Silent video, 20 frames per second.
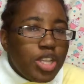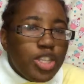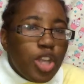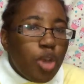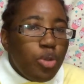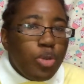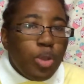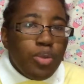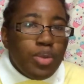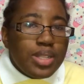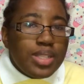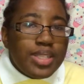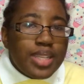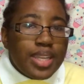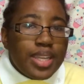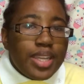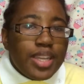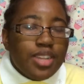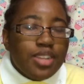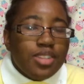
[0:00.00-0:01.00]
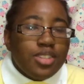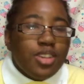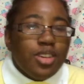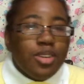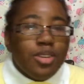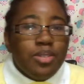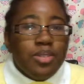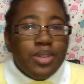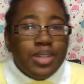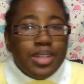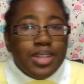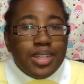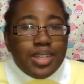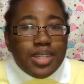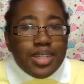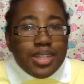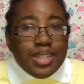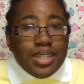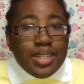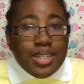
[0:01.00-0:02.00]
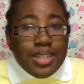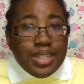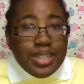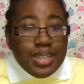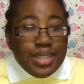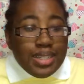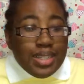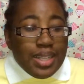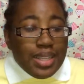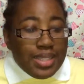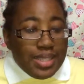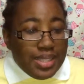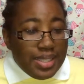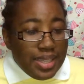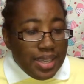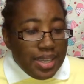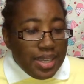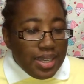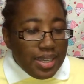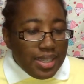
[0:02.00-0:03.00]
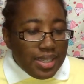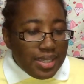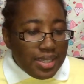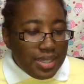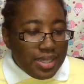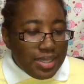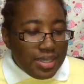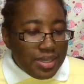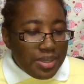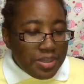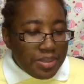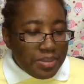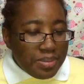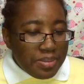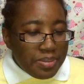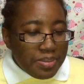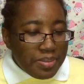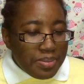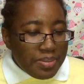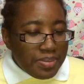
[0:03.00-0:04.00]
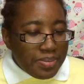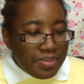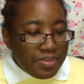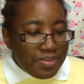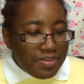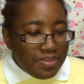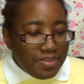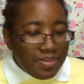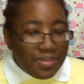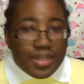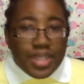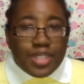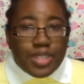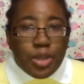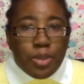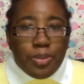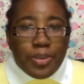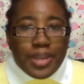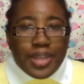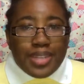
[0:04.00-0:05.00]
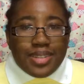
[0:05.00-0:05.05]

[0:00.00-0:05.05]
I don't know what's in here. So let's, uh, let's open